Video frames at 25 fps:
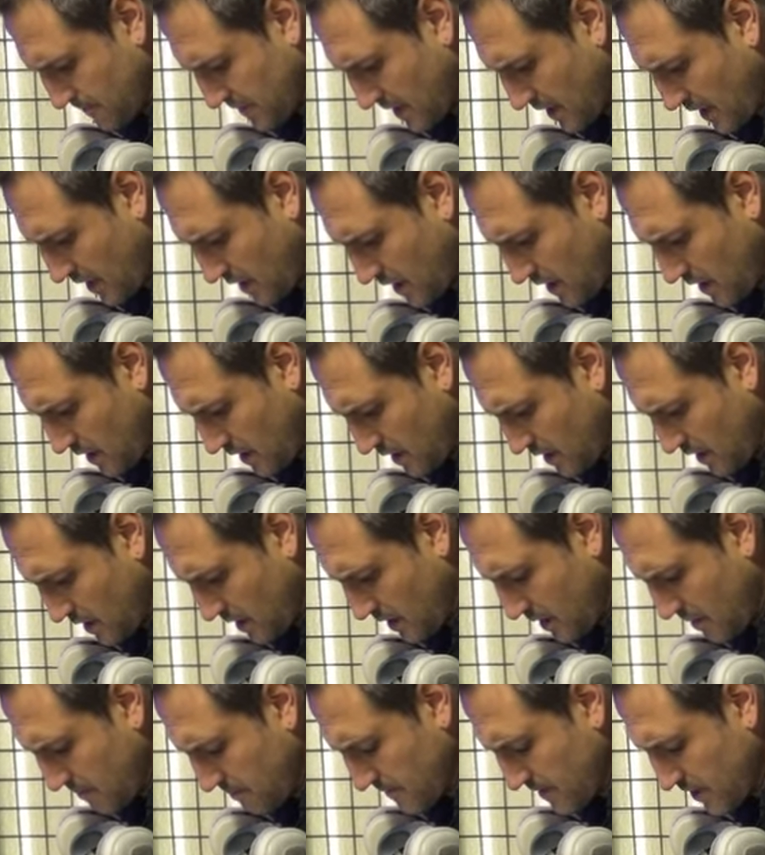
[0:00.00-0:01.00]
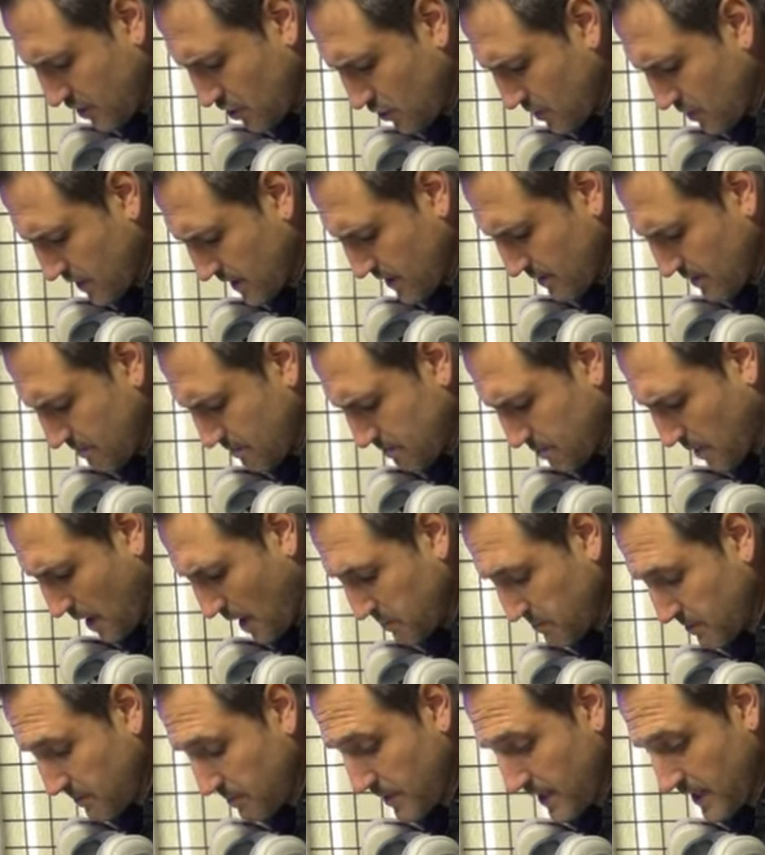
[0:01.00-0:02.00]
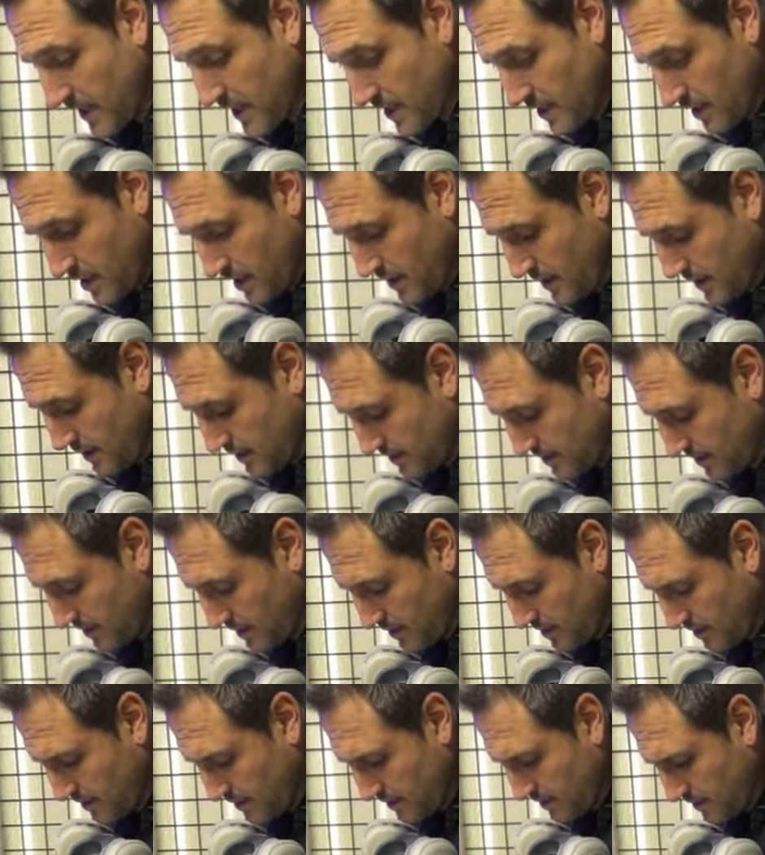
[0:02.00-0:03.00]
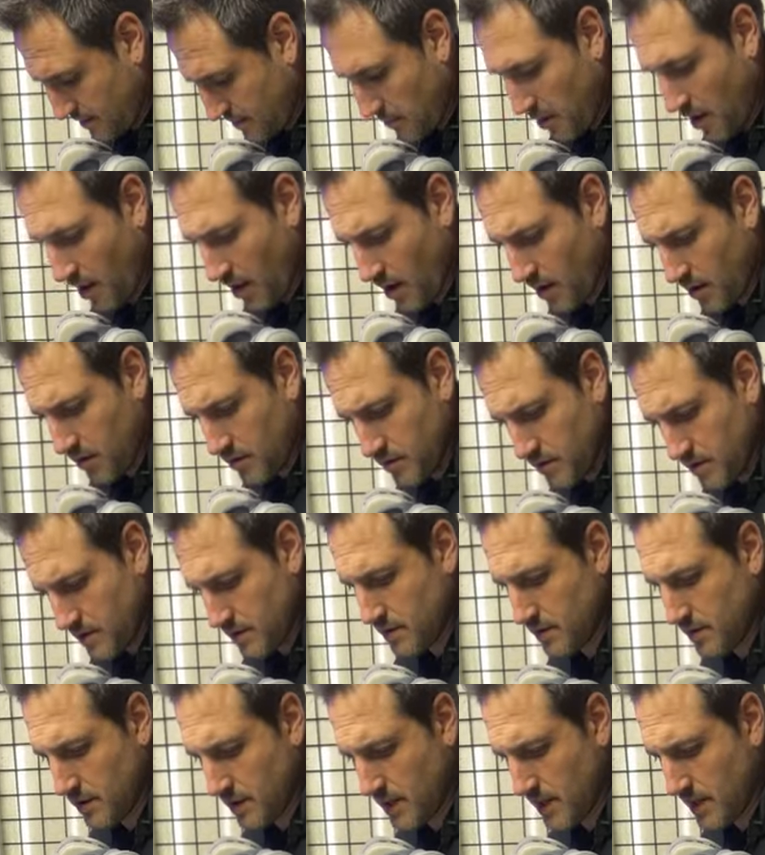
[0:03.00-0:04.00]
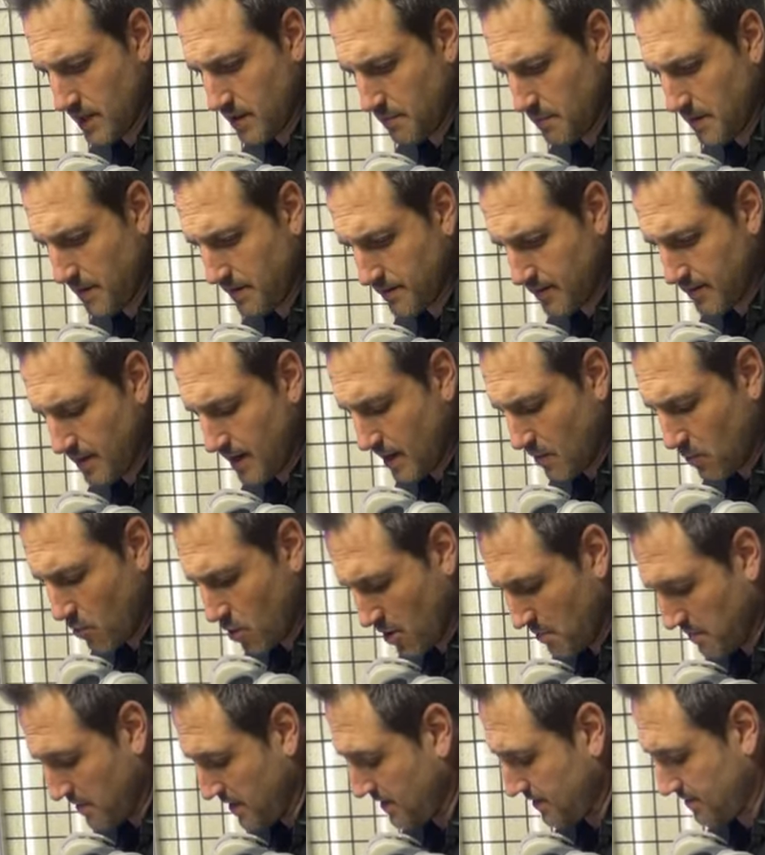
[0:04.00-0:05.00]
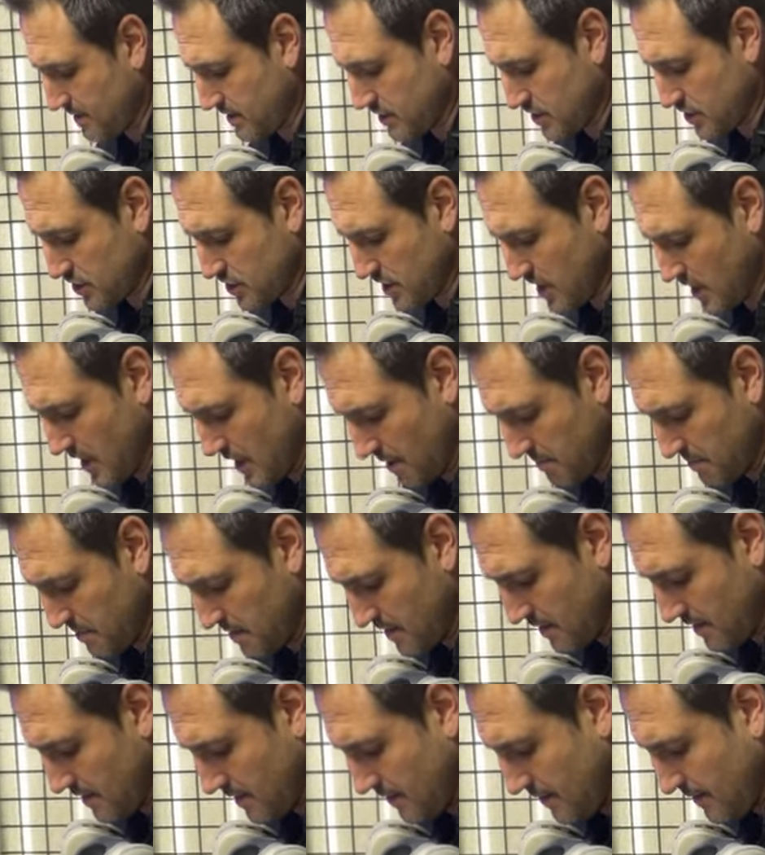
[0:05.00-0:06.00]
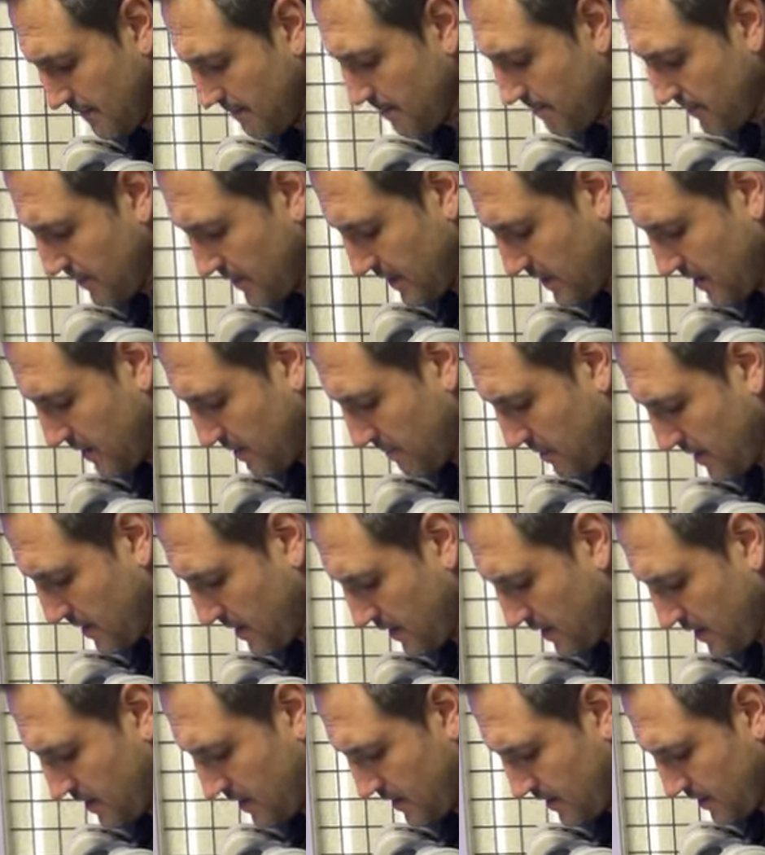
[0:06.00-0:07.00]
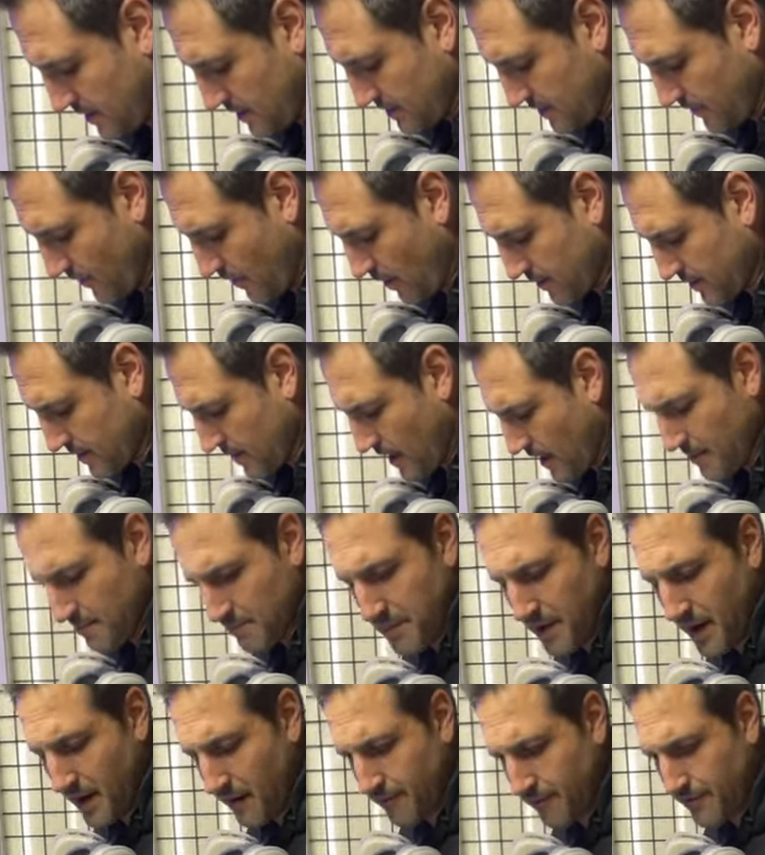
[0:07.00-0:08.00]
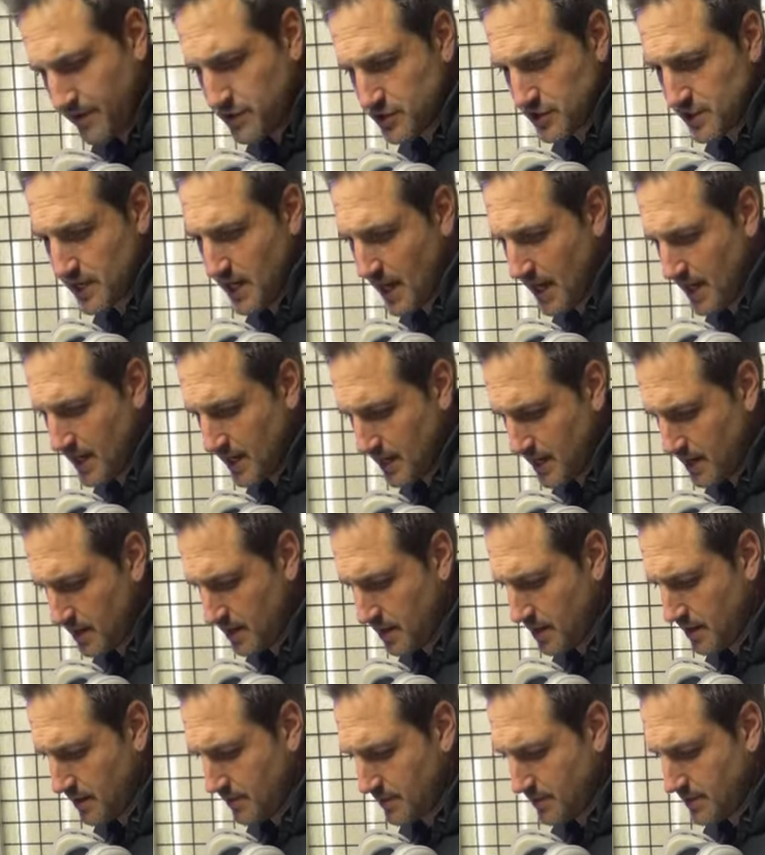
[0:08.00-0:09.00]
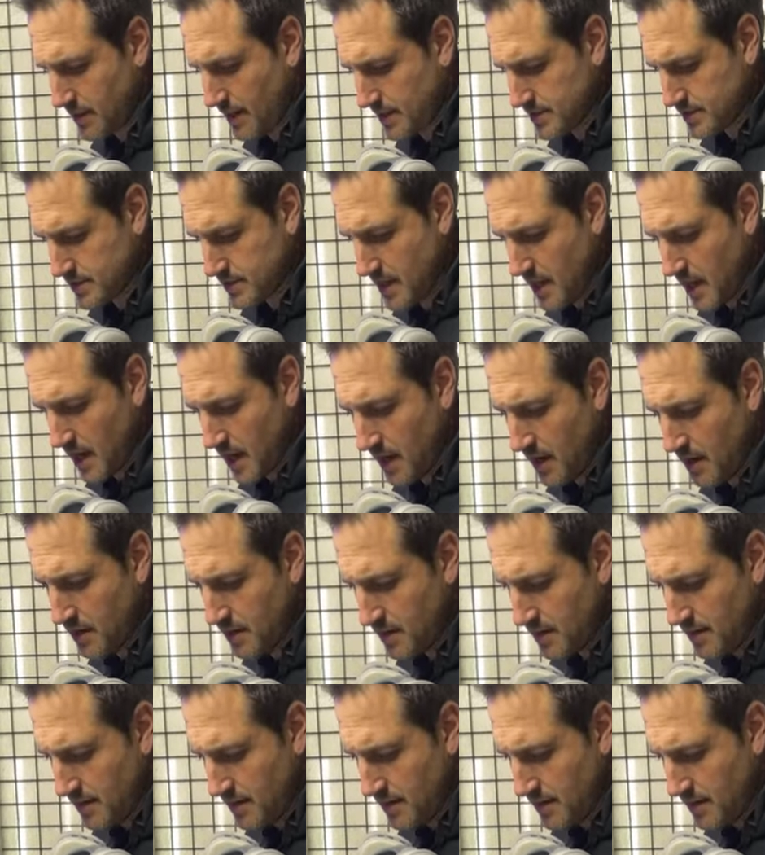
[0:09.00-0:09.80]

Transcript: Um, you can probably get on it tomorrow. It kind of depends on how warm it is in your shop. But uh, as far as cut and buff, usually I can get on it the next day.